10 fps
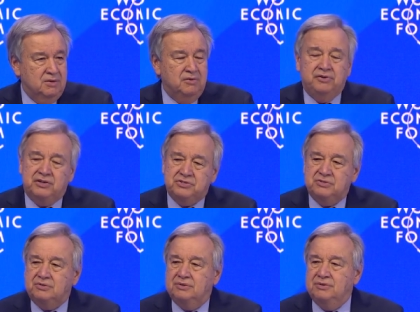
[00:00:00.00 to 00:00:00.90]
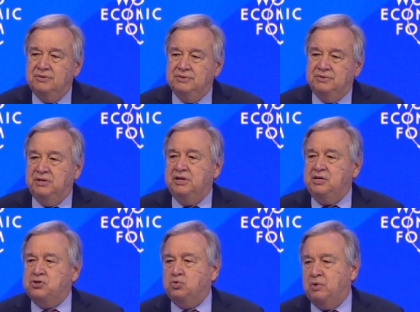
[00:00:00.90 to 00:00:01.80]
First, the
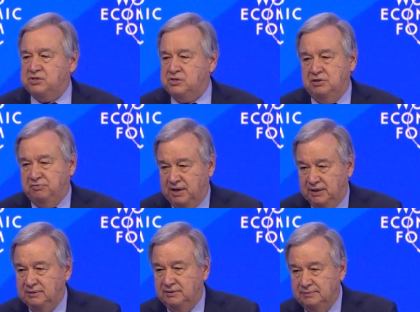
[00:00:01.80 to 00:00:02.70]
East-West divide.